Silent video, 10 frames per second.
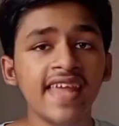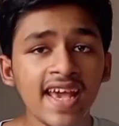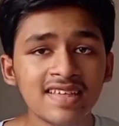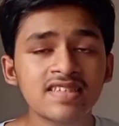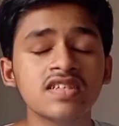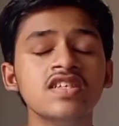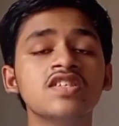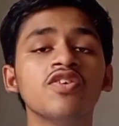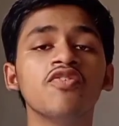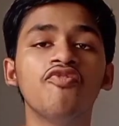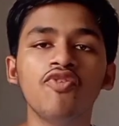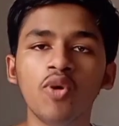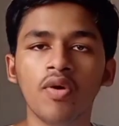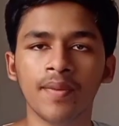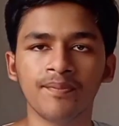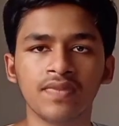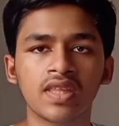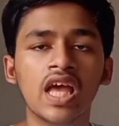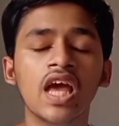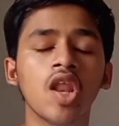Next is phloem.
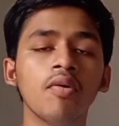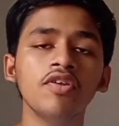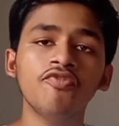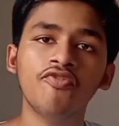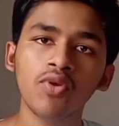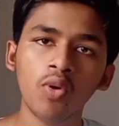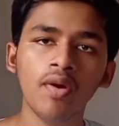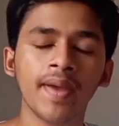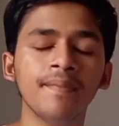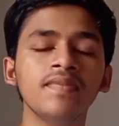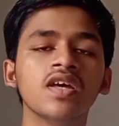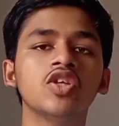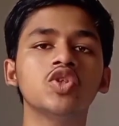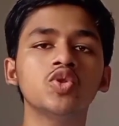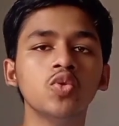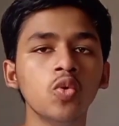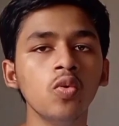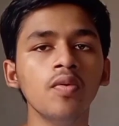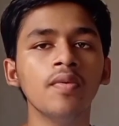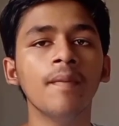Now in phloem, the
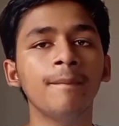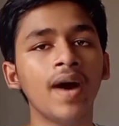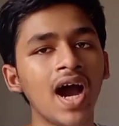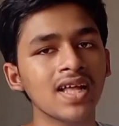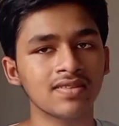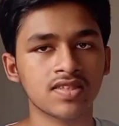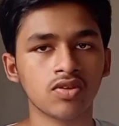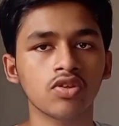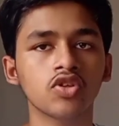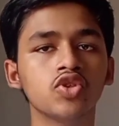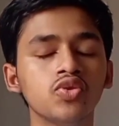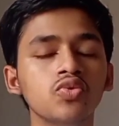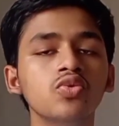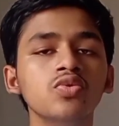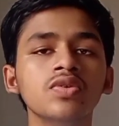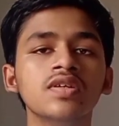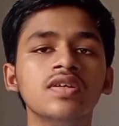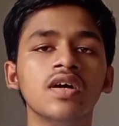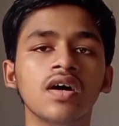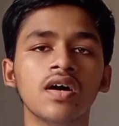two parts or the two
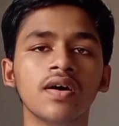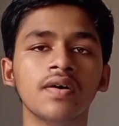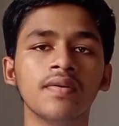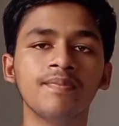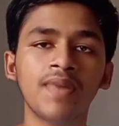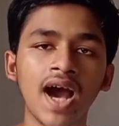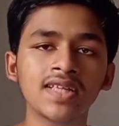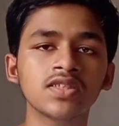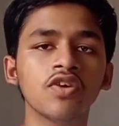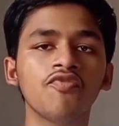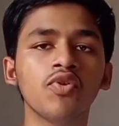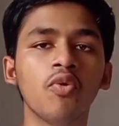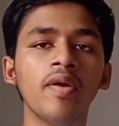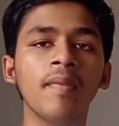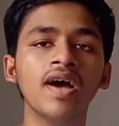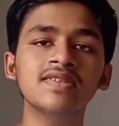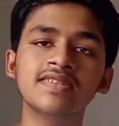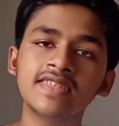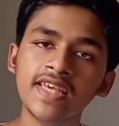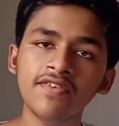parts of phloem
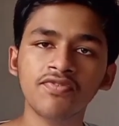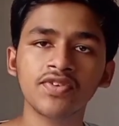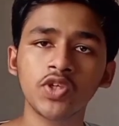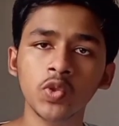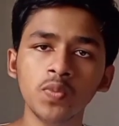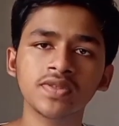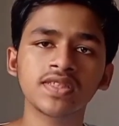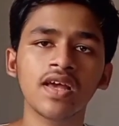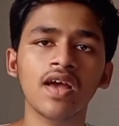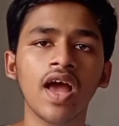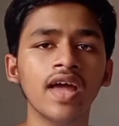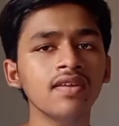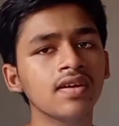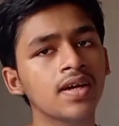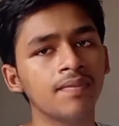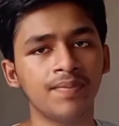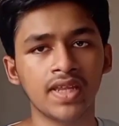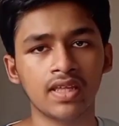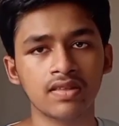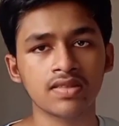are sieve tubes and
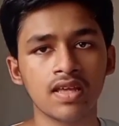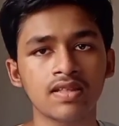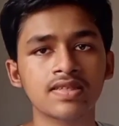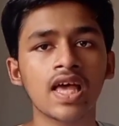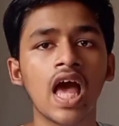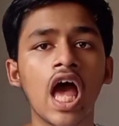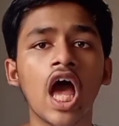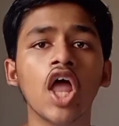companion cells.